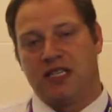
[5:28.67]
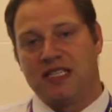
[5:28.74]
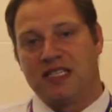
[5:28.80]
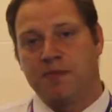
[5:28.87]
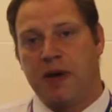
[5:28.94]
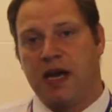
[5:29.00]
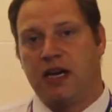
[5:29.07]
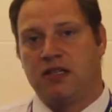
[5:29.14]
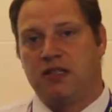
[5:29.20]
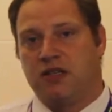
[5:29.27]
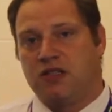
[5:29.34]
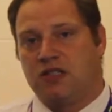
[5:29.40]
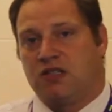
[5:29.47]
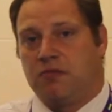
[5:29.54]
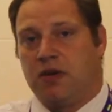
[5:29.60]

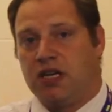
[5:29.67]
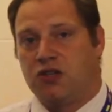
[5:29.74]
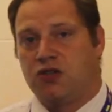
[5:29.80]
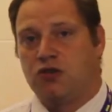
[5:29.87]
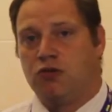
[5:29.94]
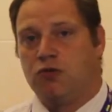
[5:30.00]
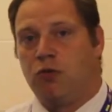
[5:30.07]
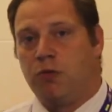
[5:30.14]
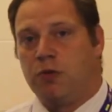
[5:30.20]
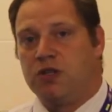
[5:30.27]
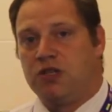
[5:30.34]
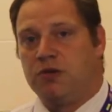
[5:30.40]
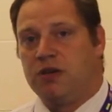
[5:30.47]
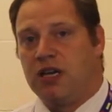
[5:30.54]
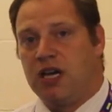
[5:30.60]
inspectors, to make sure what we're
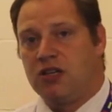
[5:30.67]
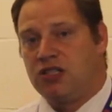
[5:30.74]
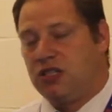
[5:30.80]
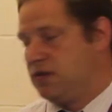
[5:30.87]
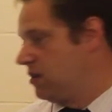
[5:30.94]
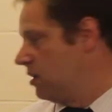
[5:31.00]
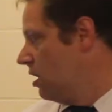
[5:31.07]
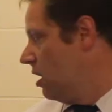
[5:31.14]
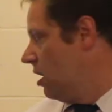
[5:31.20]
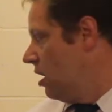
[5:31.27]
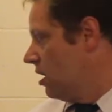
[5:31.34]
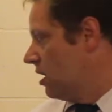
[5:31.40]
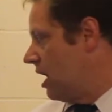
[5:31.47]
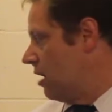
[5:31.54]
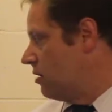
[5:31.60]
doing actually
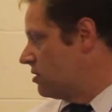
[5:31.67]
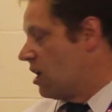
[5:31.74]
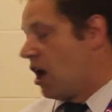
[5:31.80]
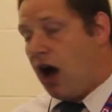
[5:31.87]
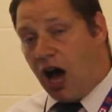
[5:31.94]
counts.